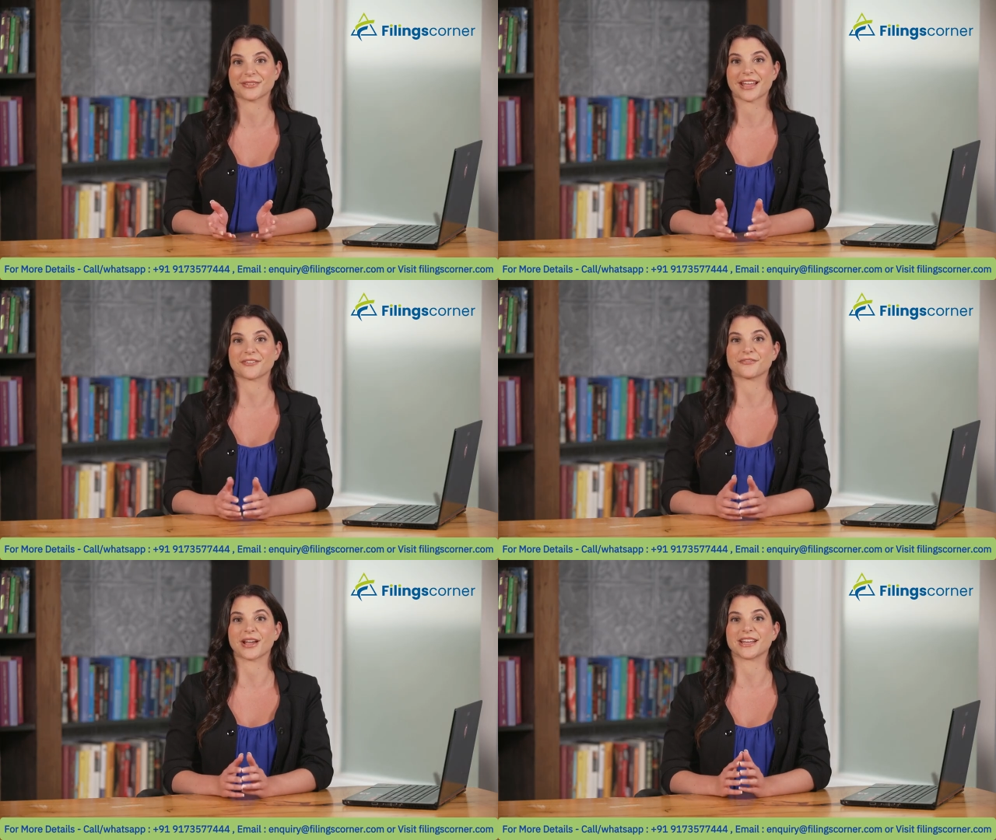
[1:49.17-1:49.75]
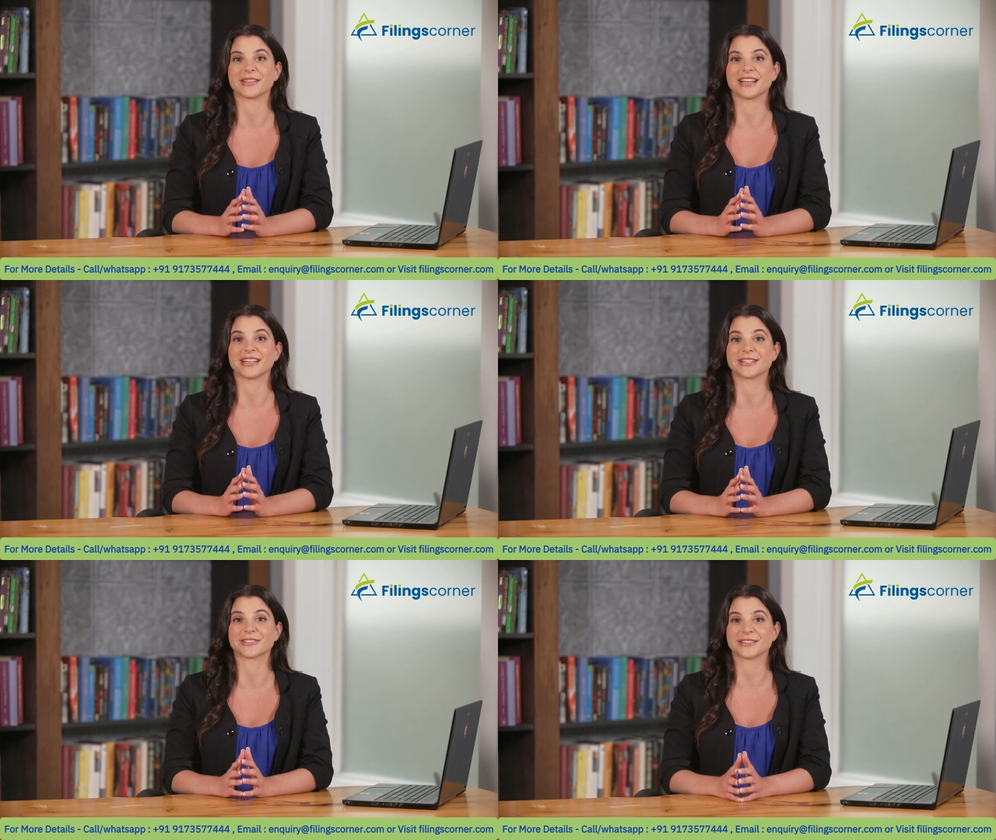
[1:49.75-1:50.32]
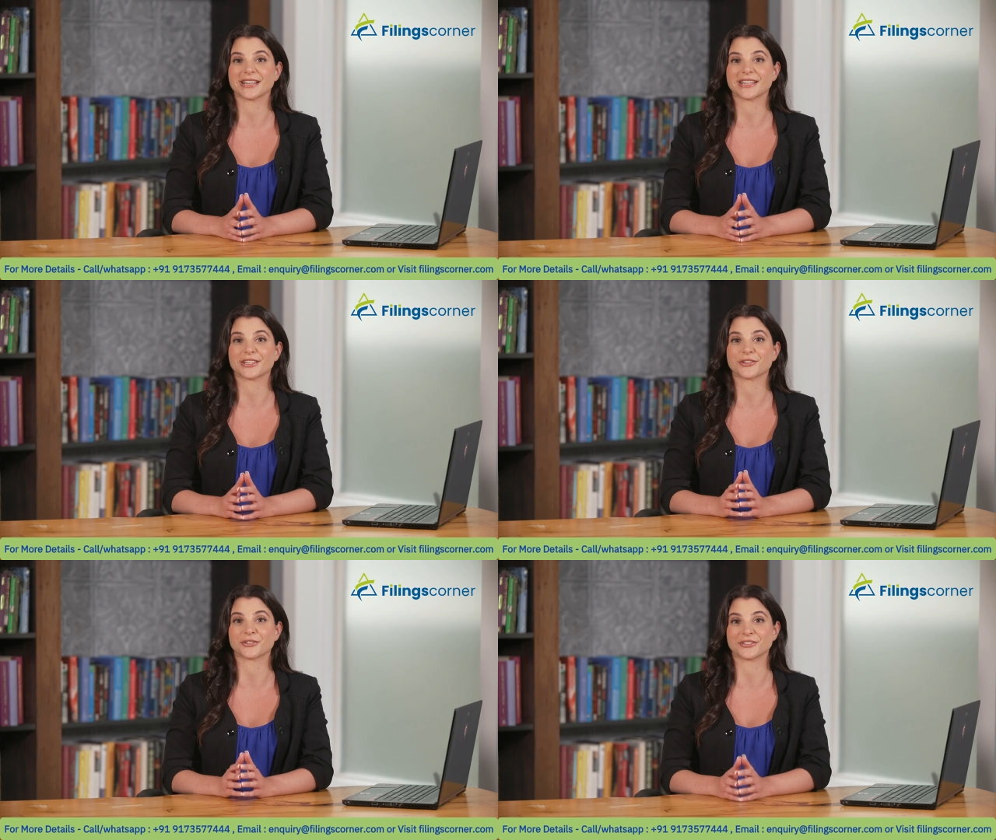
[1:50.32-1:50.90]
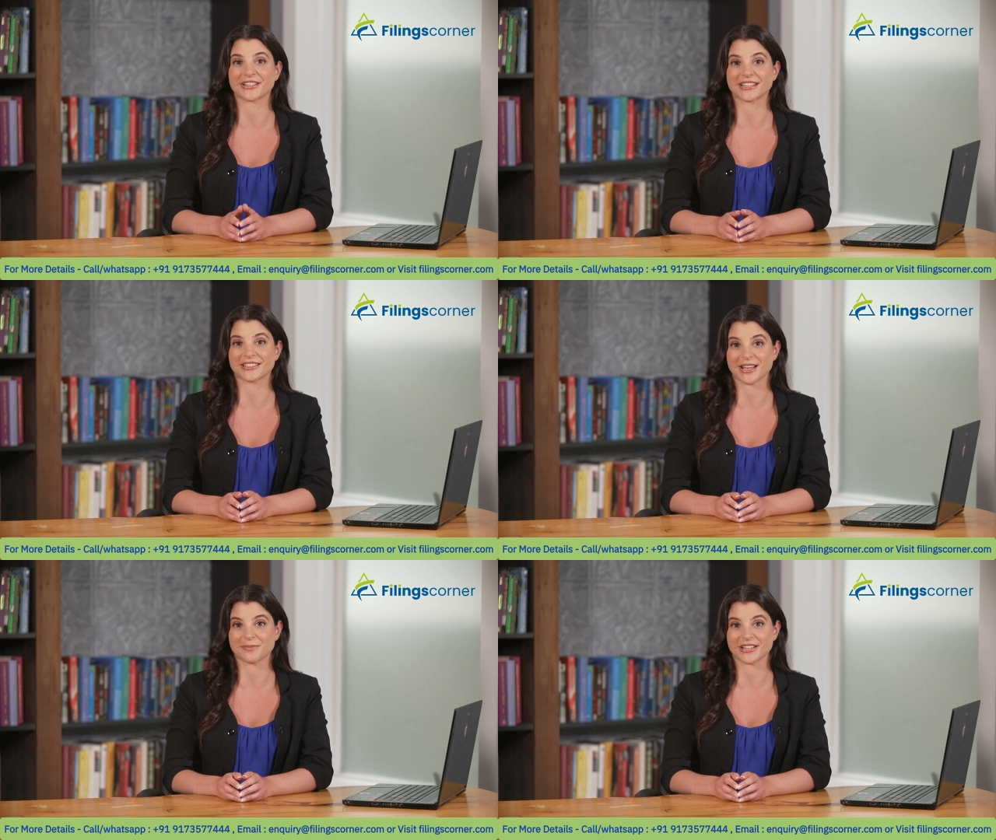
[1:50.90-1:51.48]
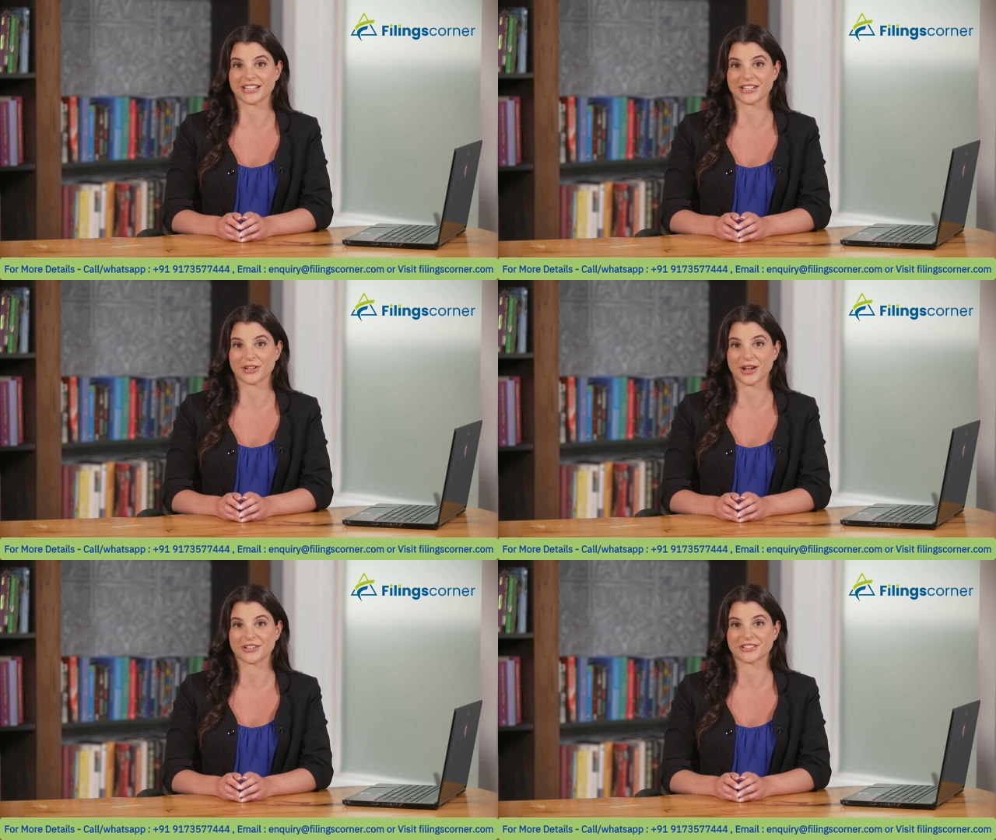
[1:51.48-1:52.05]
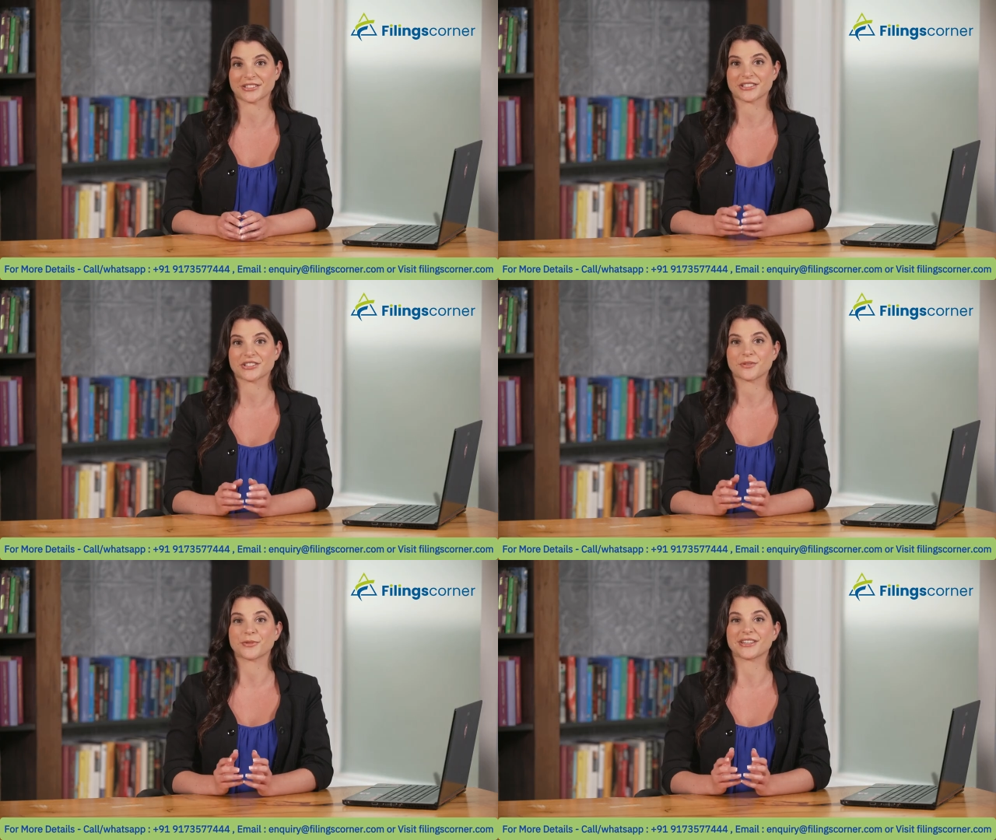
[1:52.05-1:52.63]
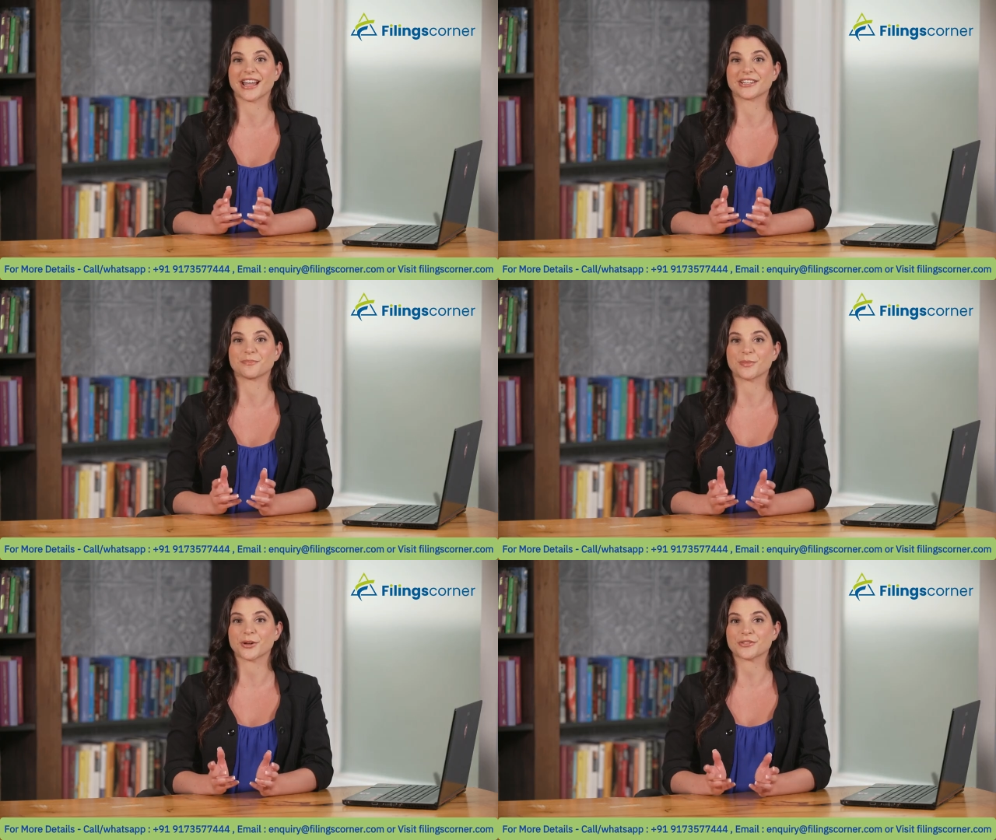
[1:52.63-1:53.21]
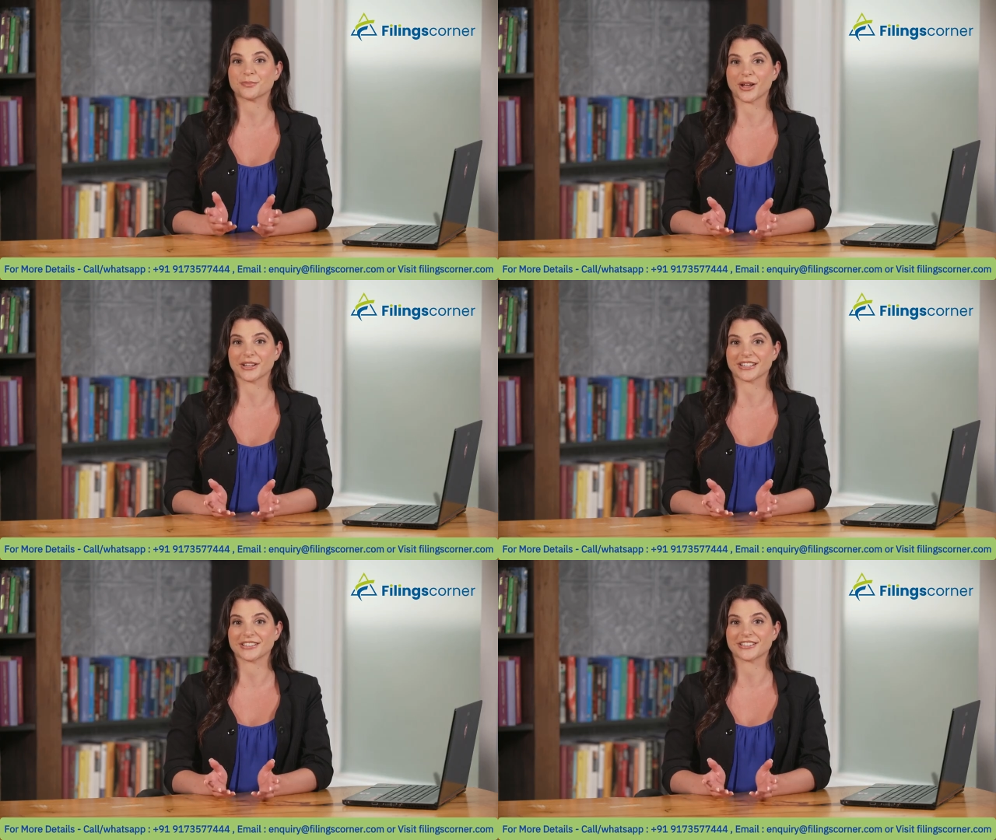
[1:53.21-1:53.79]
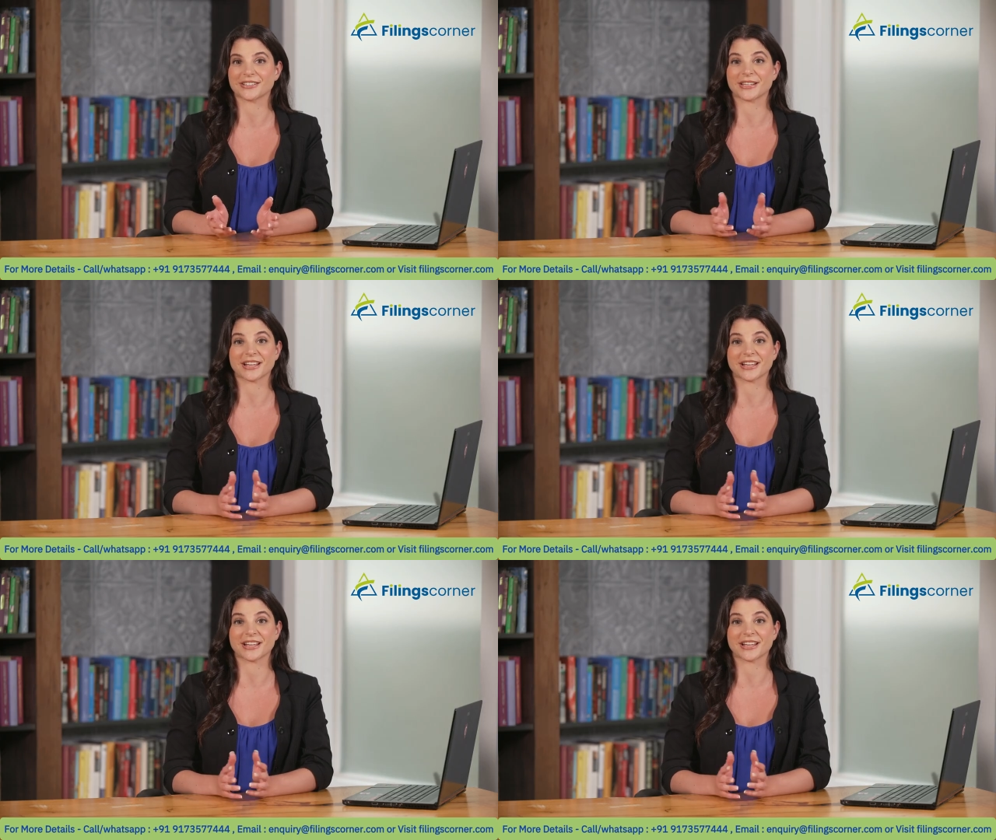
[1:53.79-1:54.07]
And finally, it includes indemnity clauses to protect both parties